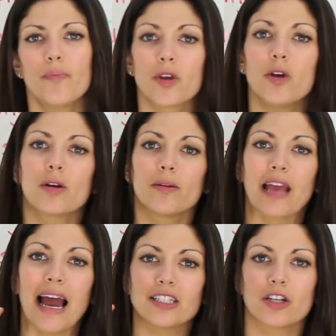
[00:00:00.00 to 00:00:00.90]
you can
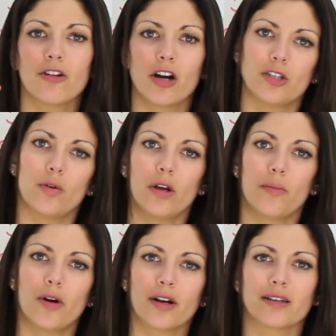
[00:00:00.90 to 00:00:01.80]
categorise all your
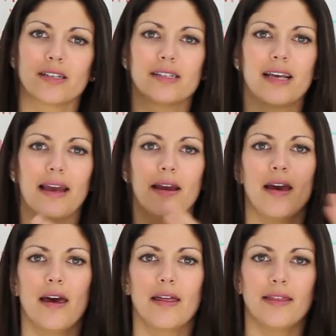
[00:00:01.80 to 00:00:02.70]
products and say
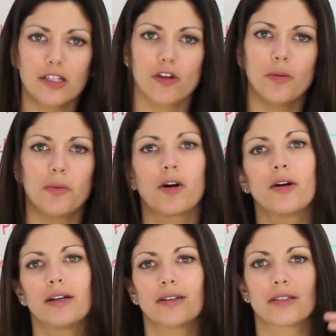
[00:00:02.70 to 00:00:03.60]
this group of
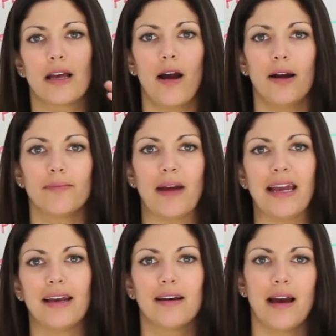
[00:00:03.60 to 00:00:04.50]
products I
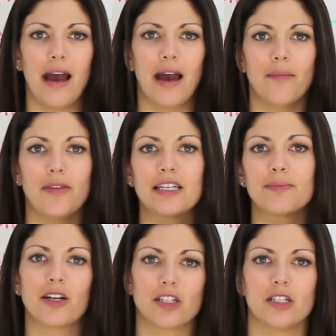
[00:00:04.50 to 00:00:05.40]
make this
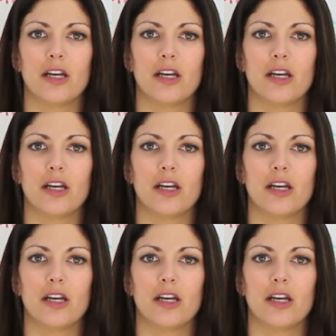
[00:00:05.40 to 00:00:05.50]
much in